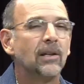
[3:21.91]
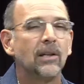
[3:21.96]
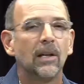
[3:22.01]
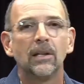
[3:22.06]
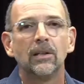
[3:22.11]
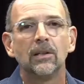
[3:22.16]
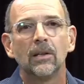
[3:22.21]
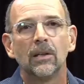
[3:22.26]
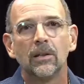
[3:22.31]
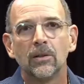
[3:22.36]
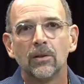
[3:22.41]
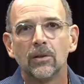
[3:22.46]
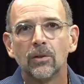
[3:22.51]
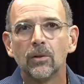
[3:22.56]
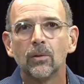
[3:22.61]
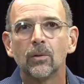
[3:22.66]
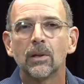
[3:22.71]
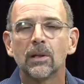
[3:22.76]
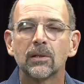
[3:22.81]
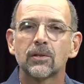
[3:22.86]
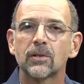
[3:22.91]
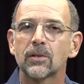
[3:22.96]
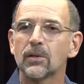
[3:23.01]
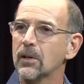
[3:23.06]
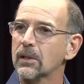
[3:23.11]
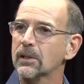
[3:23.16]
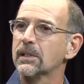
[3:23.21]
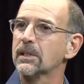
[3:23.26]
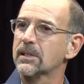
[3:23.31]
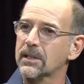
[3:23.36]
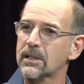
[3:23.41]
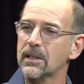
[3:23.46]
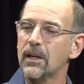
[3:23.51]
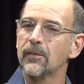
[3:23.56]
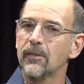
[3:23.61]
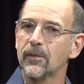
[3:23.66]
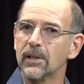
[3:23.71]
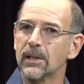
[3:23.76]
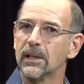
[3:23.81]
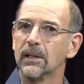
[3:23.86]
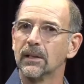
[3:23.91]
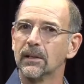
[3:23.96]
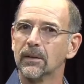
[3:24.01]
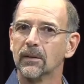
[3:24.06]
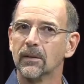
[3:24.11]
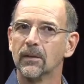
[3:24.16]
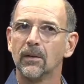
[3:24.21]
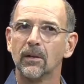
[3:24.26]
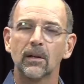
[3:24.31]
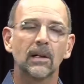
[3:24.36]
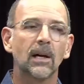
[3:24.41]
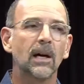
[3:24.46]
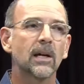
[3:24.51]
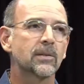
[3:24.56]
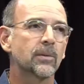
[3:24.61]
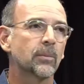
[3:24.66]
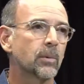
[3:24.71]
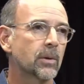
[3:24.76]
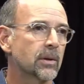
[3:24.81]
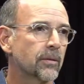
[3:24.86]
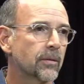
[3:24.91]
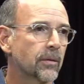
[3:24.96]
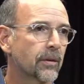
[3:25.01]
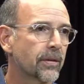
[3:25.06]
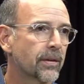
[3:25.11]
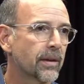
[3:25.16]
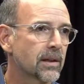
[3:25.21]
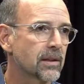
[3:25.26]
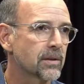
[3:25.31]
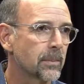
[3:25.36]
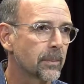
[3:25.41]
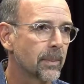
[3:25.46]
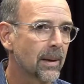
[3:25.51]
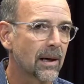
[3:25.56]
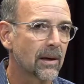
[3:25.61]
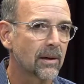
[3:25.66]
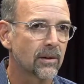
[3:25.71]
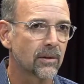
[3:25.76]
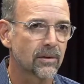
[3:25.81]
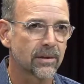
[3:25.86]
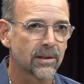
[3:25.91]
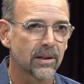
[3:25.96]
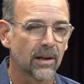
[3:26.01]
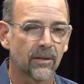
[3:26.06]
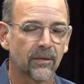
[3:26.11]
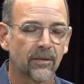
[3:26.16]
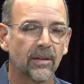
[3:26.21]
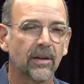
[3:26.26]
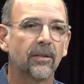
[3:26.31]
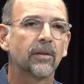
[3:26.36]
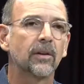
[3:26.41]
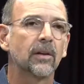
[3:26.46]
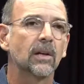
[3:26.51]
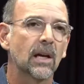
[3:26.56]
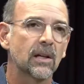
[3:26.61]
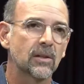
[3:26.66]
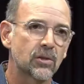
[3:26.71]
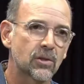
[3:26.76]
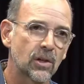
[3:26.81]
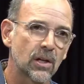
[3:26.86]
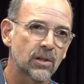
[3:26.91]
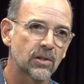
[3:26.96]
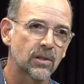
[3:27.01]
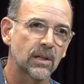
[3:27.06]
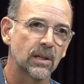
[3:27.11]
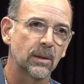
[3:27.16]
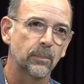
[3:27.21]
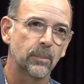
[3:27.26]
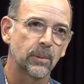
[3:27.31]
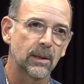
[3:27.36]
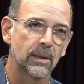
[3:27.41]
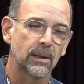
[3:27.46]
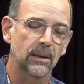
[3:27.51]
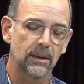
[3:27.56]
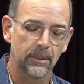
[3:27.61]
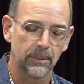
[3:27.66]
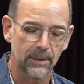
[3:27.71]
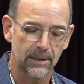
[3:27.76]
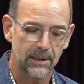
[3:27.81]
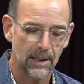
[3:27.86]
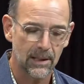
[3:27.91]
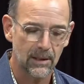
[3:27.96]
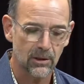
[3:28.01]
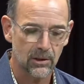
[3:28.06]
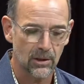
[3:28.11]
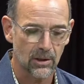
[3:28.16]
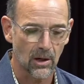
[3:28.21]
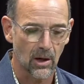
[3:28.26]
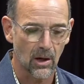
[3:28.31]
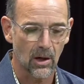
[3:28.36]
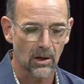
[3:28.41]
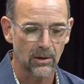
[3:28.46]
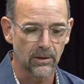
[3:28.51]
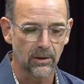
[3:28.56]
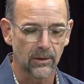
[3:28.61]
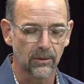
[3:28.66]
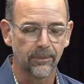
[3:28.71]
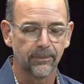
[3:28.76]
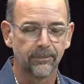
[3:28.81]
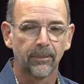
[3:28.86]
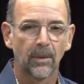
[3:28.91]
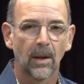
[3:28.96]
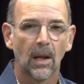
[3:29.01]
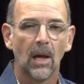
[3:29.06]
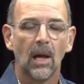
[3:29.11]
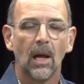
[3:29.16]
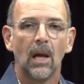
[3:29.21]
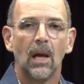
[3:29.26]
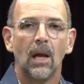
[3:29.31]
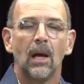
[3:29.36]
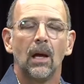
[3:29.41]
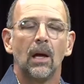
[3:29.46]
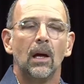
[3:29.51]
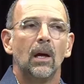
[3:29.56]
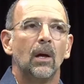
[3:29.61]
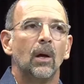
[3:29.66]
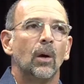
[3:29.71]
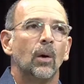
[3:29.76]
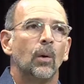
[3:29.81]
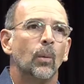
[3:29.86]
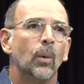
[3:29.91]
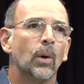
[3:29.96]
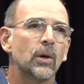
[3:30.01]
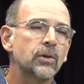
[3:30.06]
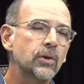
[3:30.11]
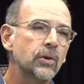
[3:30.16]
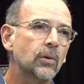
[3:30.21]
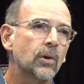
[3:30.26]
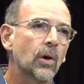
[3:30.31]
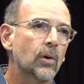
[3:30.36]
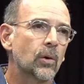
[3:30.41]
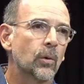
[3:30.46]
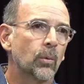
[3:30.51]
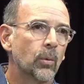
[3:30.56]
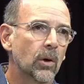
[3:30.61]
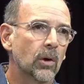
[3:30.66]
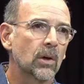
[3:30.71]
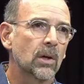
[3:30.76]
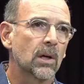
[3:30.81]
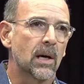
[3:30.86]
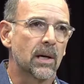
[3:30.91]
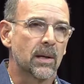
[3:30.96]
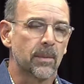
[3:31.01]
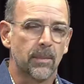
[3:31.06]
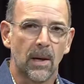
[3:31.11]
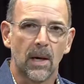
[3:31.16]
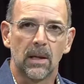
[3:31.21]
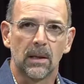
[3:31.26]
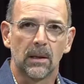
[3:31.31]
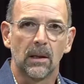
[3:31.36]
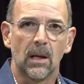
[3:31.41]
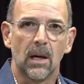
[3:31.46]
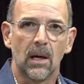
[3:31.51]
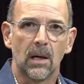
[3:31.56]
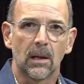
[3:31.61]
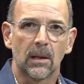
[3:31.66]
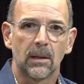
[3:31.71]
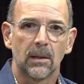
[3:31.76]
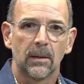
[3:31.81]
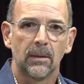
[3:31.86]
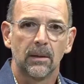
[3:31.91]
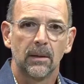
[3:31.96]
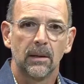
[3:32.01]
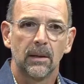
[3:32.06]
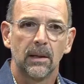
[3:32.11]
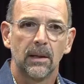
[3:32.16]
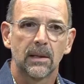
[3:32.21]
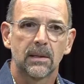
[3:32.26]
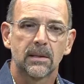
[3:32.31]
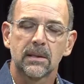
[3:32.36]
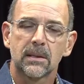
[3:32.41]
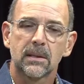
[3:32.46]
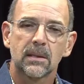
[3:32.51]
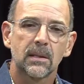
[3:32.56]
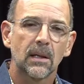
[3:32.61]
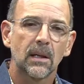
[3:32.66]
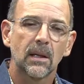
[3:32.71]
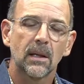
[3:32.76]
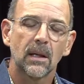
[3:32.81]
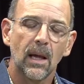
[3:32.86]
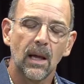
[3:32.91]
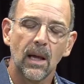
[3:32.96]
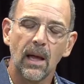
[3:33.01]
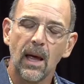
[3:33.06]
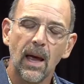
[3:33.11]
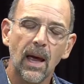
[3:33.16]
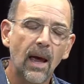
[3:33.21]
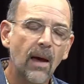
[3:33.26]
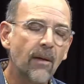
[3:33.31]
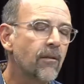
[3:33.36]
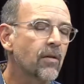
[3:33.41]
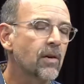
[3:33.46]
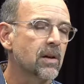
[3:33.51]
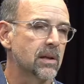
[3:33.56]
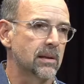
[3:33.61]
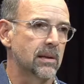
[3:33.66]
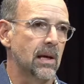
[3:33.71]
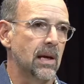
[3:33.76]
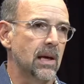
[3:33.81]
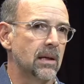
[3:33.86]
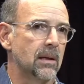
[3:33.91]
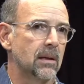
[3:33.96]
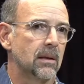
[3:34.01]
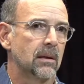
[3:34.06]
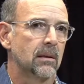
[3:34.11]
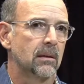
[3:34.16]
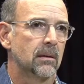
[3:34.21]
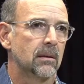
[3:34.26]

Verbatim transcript: And and, and you can start discovering all kinds of wonderful things about yourself if you're not judging and putting a limitation on you. Once you go to work on a monologue, it's everything.